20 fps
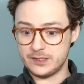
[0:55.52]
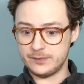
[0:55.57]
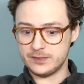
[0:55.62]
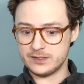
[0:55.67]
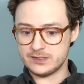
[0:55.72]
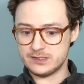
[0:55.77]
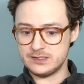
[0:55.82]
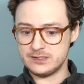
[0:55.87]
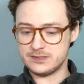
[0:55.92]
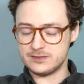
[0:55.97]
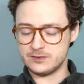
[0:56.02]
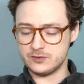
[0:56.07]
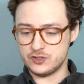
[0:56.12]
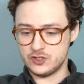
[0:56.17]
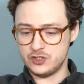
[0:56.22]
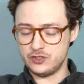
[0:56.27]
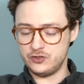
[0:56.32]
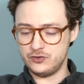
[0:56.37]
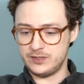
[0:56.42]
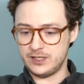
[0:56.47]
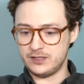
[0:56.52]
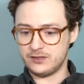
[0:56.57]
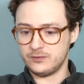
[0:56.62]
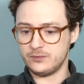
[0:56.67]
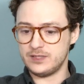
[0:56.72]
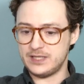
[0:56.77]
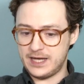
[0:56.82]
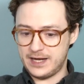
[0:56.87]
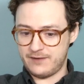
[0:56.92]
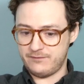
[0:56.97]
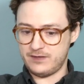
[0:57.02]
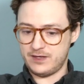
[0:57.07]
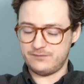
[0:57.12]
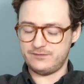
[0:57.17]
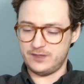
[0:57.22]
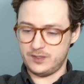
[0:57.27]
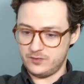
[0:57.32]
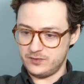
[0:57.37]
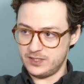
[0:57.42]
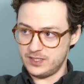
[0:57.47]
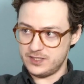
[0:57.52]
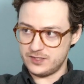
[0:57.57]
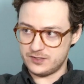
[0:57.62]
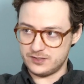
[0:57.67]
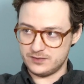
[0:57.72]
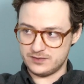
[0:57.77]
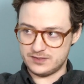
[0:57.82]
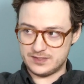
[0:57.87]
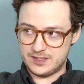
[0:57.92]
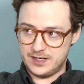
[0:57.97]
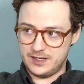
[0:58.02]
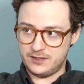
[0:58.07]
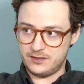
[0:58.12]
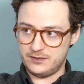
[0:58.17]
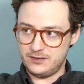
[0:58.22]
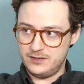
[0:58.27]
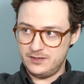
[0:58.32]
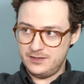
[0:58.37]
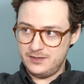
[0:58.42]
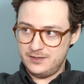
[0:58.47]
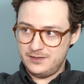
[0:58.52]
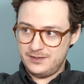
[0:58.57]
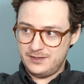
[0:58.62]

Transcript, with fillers: to come to season two now that we have that foundation set. Right.